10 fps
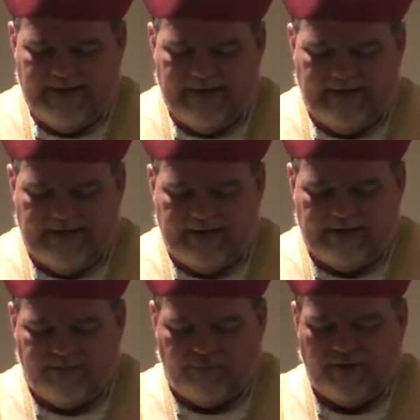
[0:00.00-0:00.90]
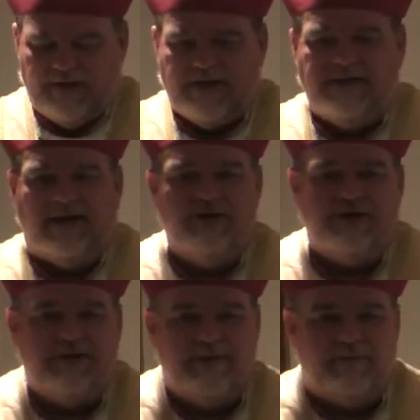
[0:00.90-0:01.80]
in a
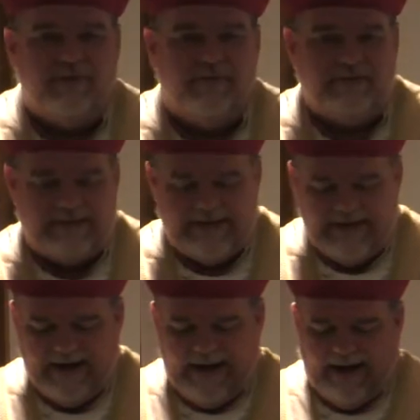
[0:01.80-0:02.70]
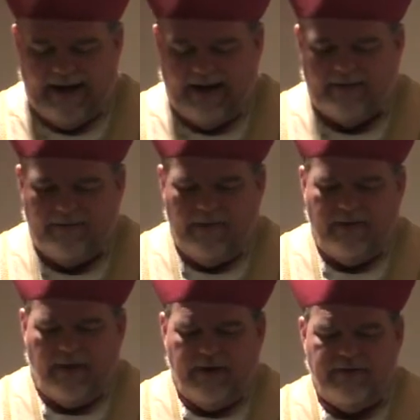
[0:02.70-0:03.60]
dungeon, in a prison, and
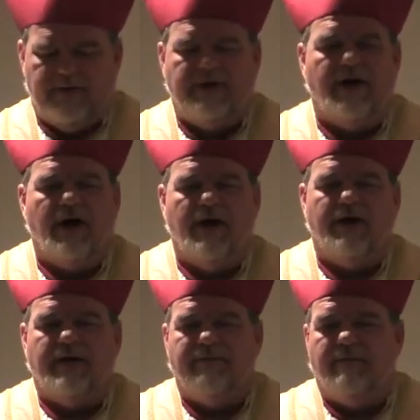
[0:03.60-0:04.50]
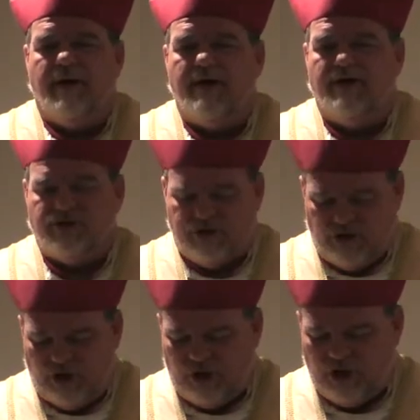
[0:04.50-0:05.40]
under the guard of the modernist
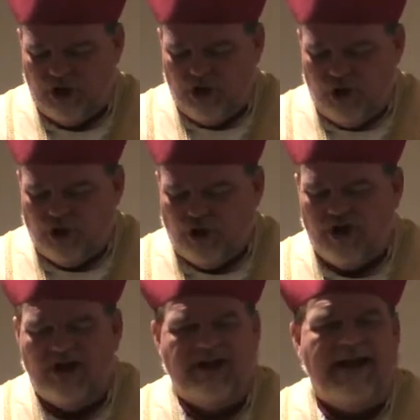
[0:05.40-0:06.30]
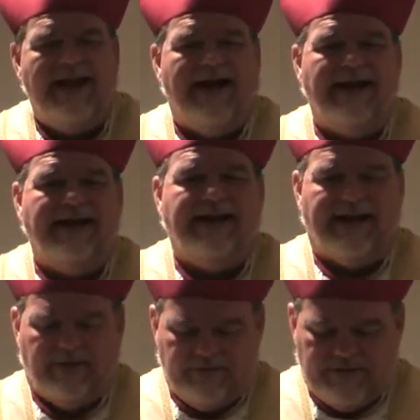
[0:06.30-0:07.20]
church so that it cannot get
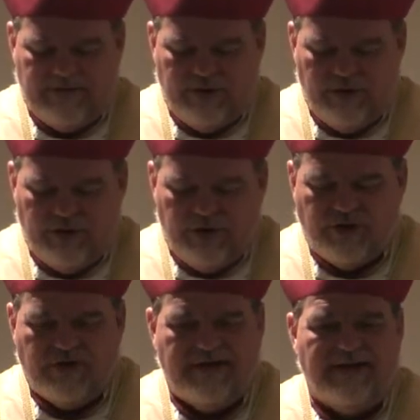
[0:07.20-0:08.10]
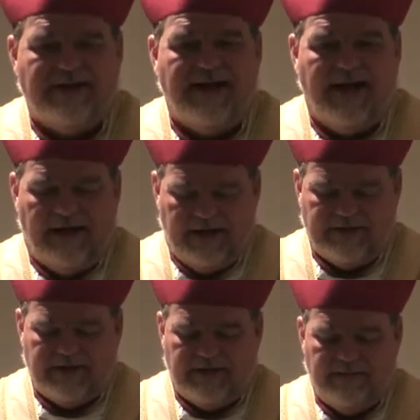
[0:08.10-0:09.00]
out, so that it
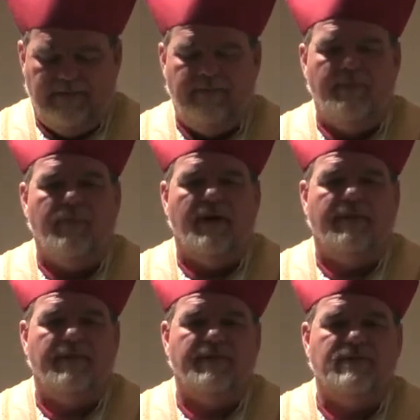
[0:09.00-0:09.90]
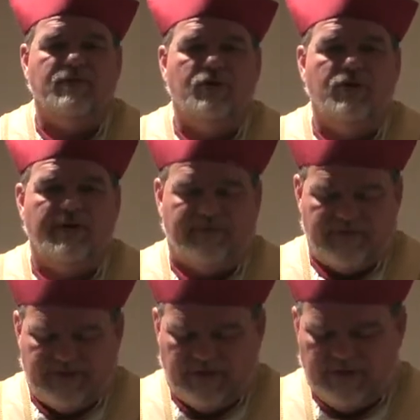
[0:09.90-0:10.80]
cannot do good for
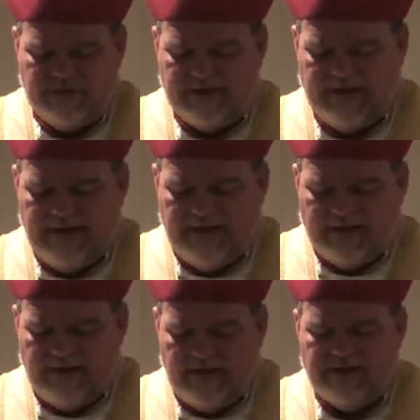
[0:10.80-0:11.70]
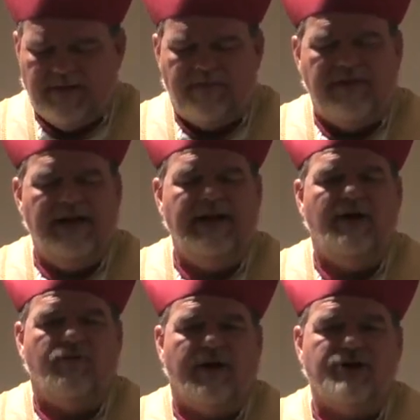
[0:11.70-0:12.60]
souls, so that it is completely
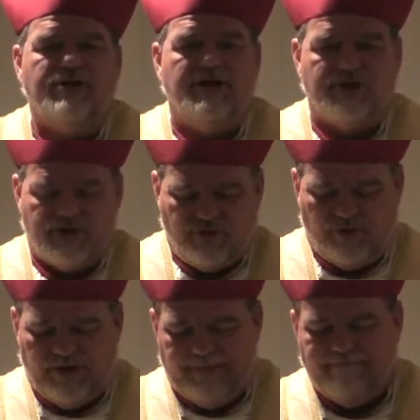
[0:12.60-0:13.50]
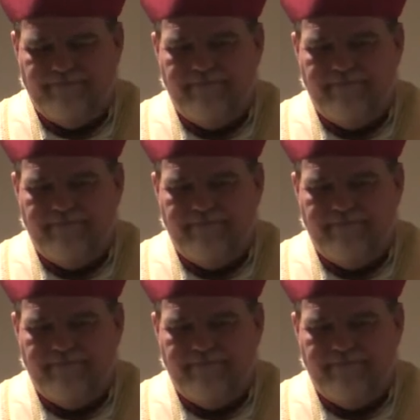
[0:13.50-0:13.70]
crushed and destroyed.